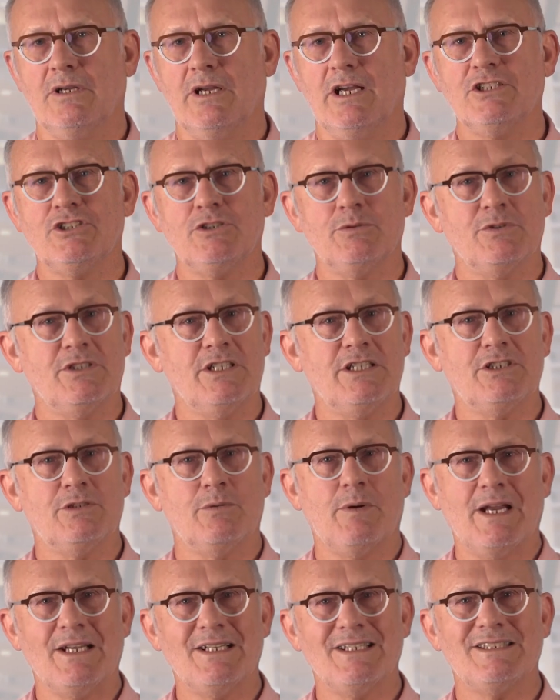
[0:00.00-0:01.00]
as you will need
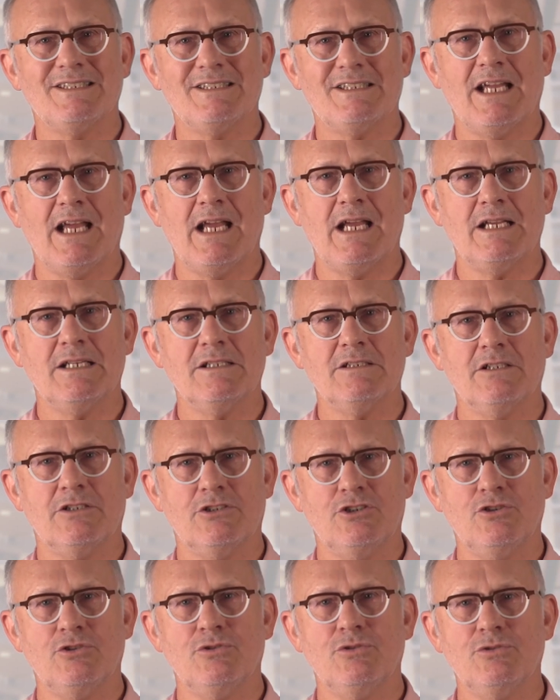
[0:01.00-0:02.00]
to understand,
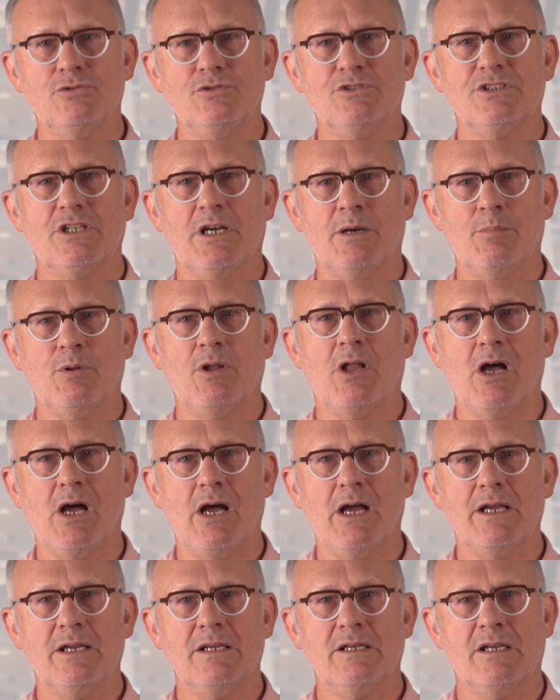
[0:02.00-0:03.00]
use,
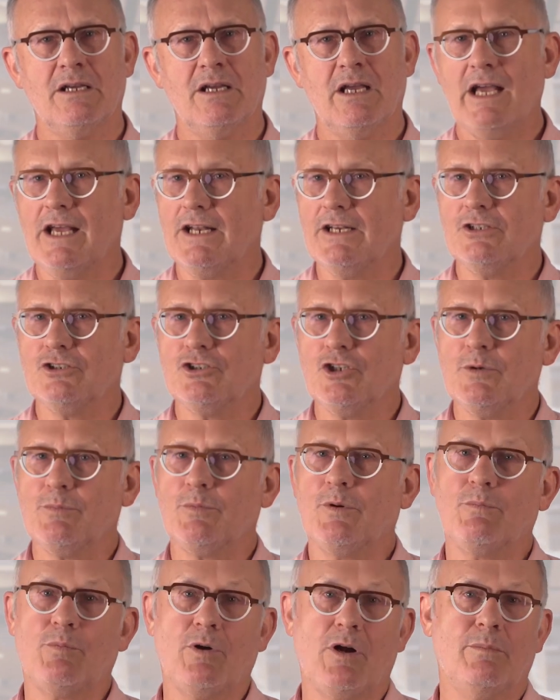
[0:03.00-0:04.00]
apply and
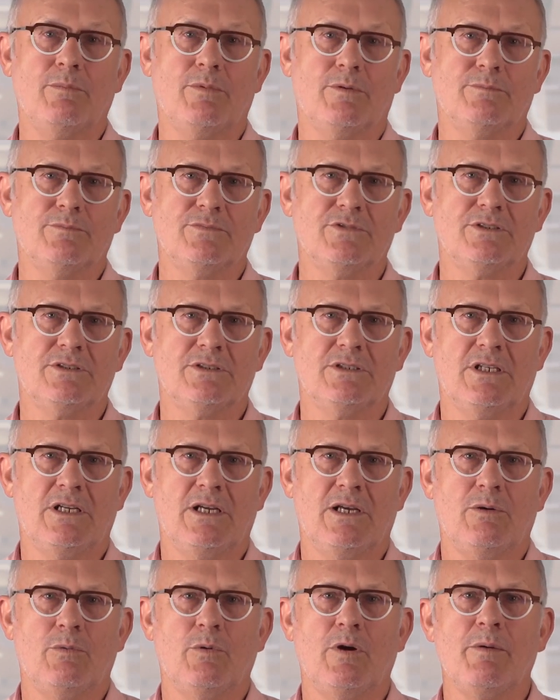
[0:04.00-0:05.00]
interpret problems
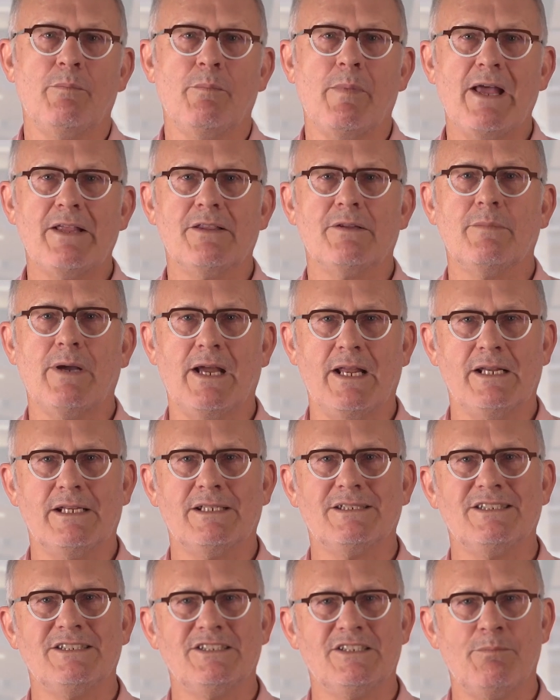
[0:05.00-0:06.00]
where
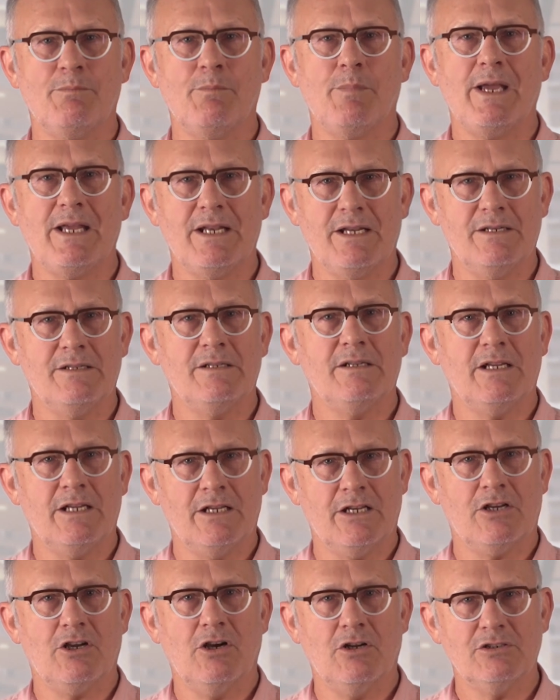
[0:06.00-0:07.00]
mathematics is embedded
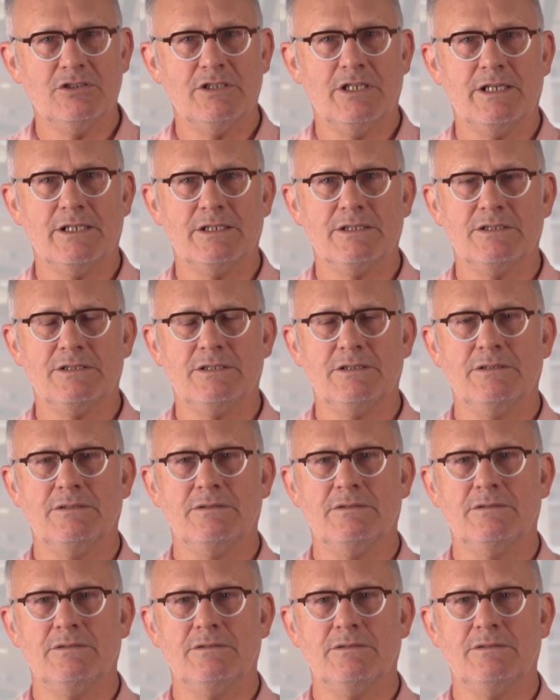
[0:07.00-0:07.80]
in a context.